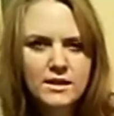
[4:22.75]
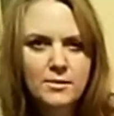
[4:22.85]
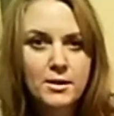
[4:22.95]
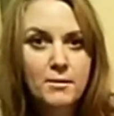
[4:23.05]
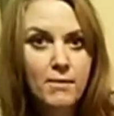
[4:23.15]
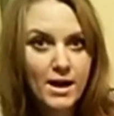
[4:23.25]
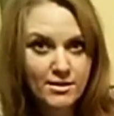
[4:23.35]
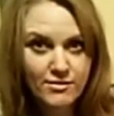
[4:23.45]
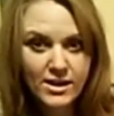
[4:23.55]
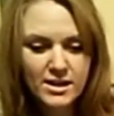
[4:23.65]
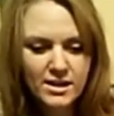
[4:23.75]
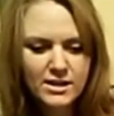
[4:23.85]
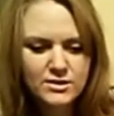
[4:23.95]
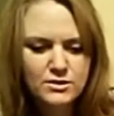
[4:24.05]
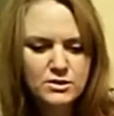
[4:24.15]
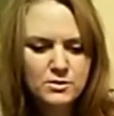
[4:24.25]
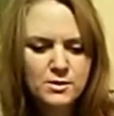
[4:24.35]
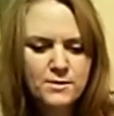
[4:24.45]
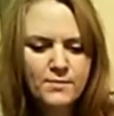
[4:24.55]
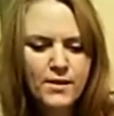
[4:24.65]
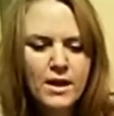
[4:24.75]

I'm gonna modify it as usual,